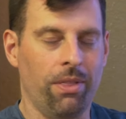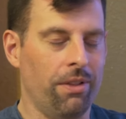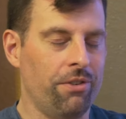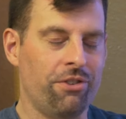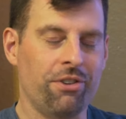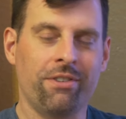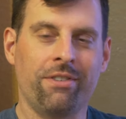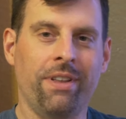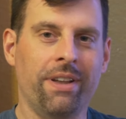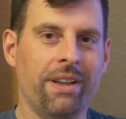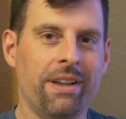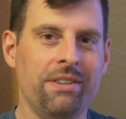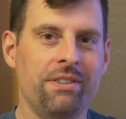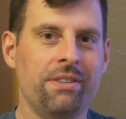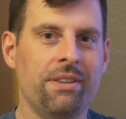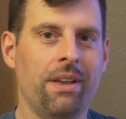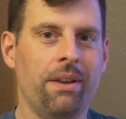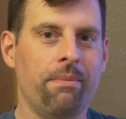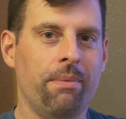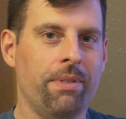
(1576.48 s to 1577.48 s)
just like I
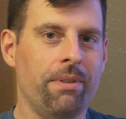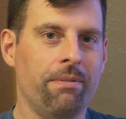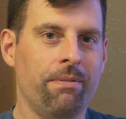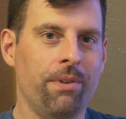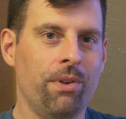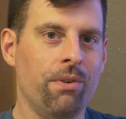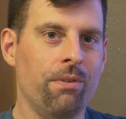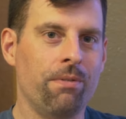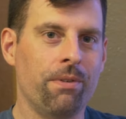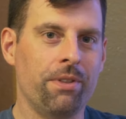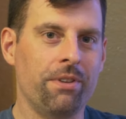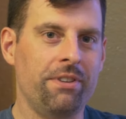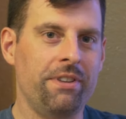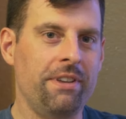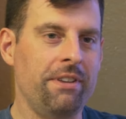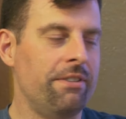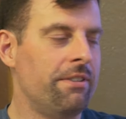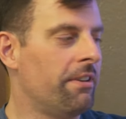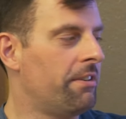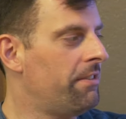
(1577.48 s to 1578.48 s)
said with the review for the
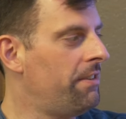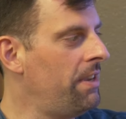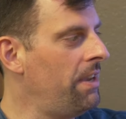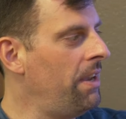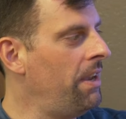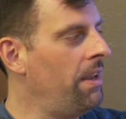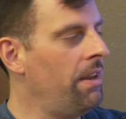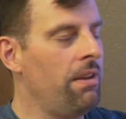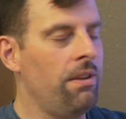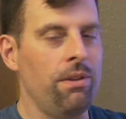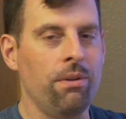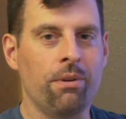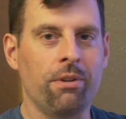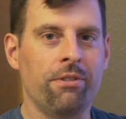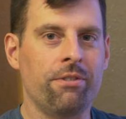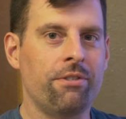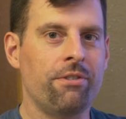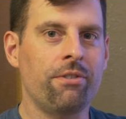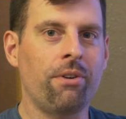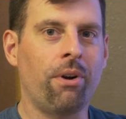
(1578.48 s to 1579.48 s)
T16, you can
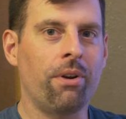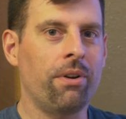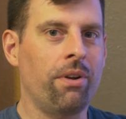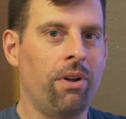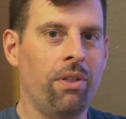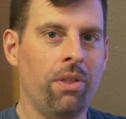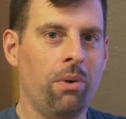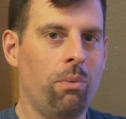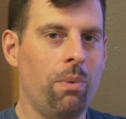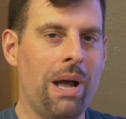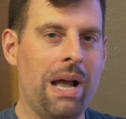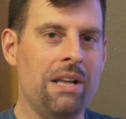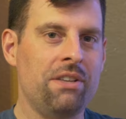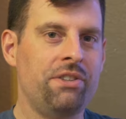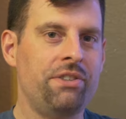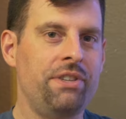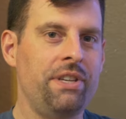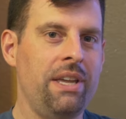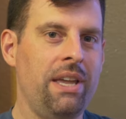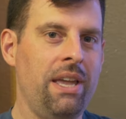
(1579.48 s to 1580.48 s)
start on the
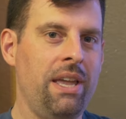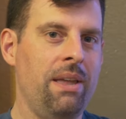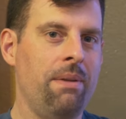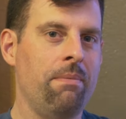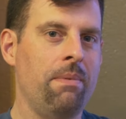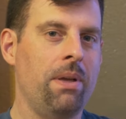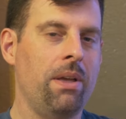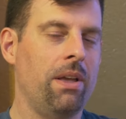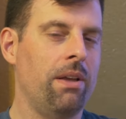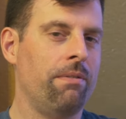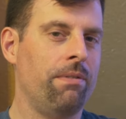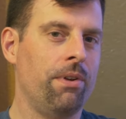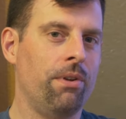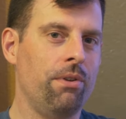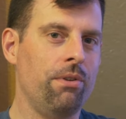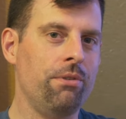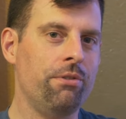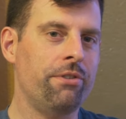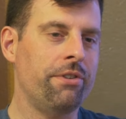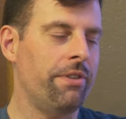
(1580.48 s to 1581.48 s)
WASD if you're
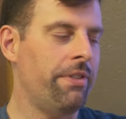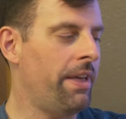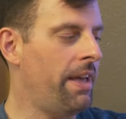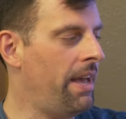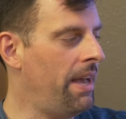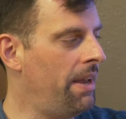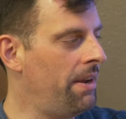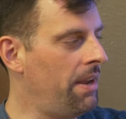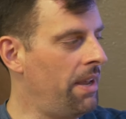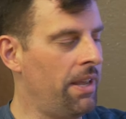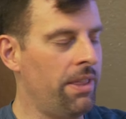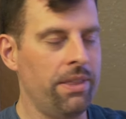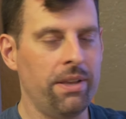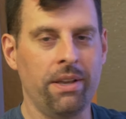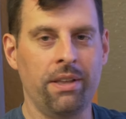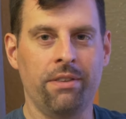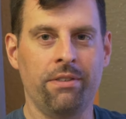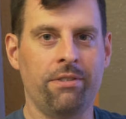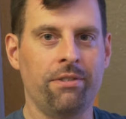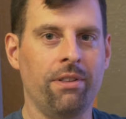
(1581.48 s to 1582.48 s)
used to that, and
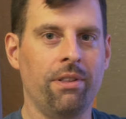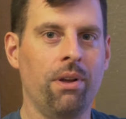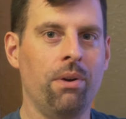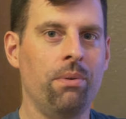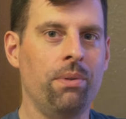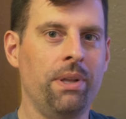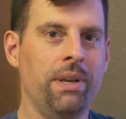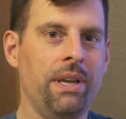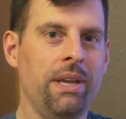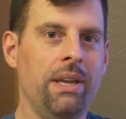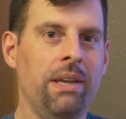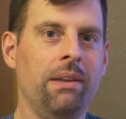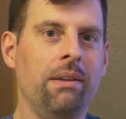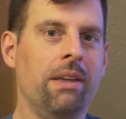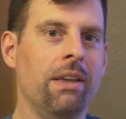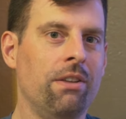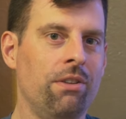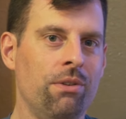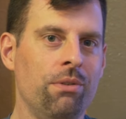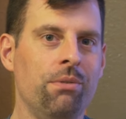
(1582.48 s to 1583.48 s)
then slowly
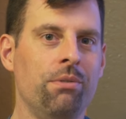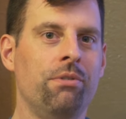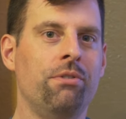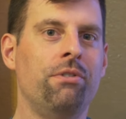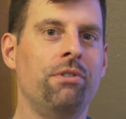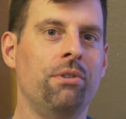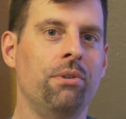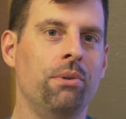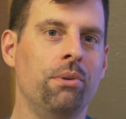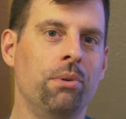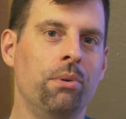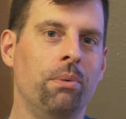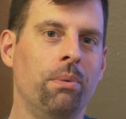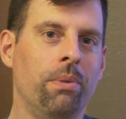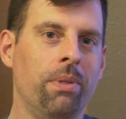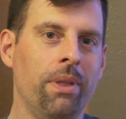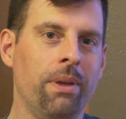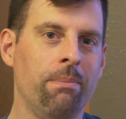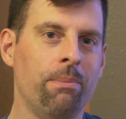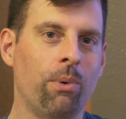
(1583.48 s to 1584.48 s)
get used to
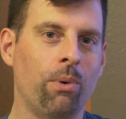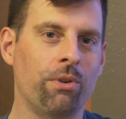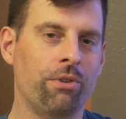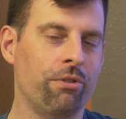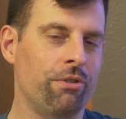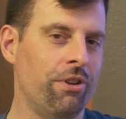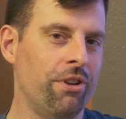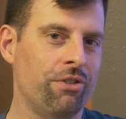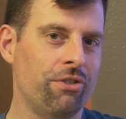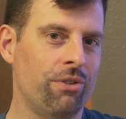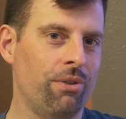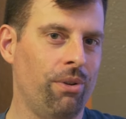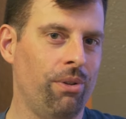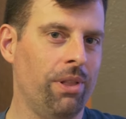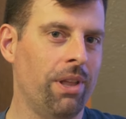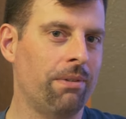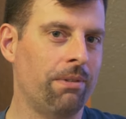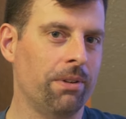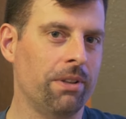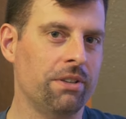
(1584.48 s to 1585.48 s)
the more traditional
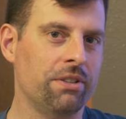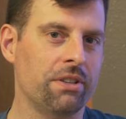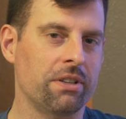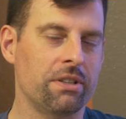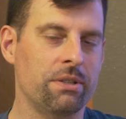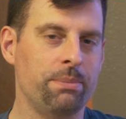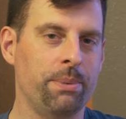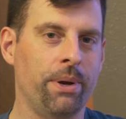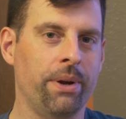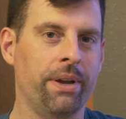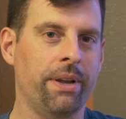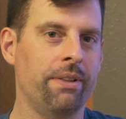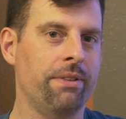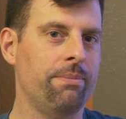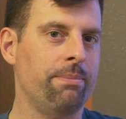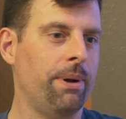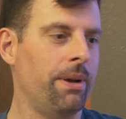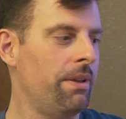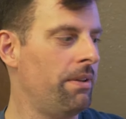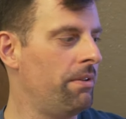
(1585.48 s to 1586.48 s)
leverless experience
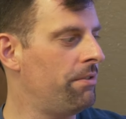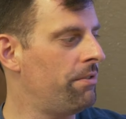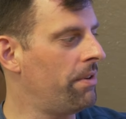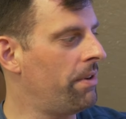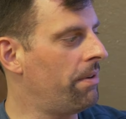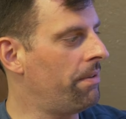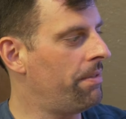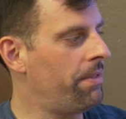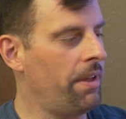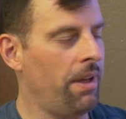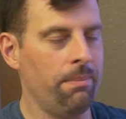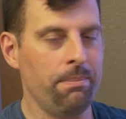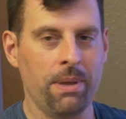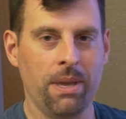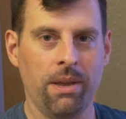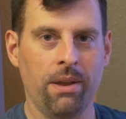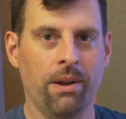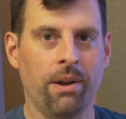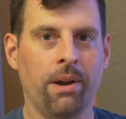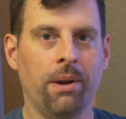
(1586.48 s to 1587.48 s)
by using your thumb
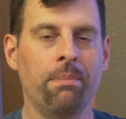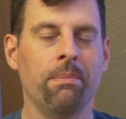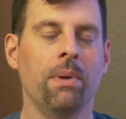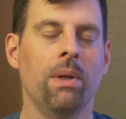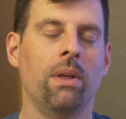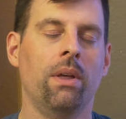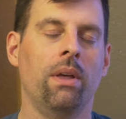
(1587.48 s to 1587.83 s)
here.